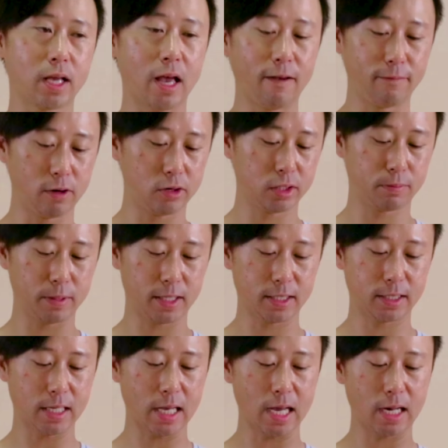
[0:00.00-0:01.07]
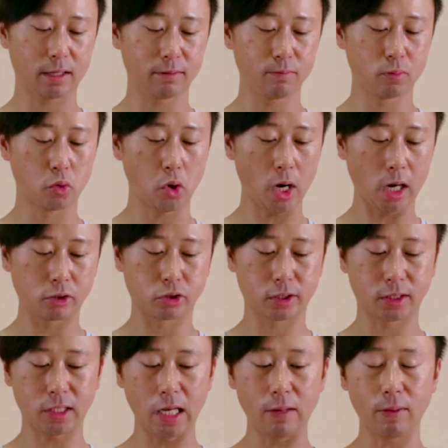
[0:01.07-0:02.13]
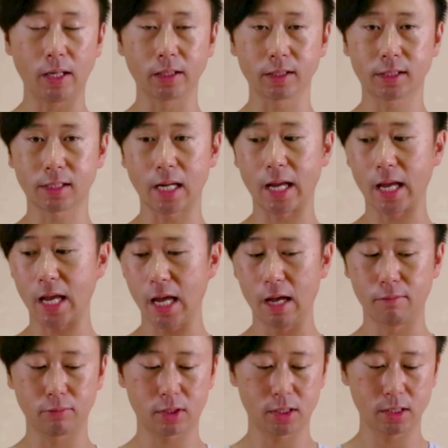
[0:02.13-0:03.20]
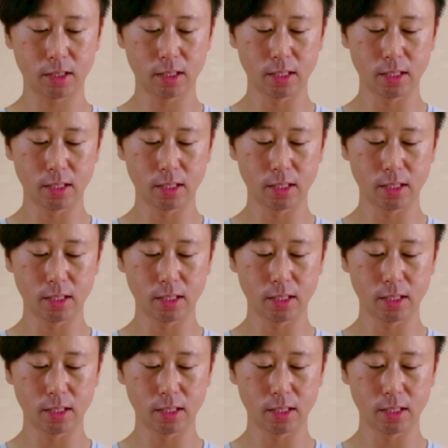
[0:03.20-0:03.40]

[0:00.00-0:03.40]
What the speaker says: heavier is because I had more extra tape on the side hand,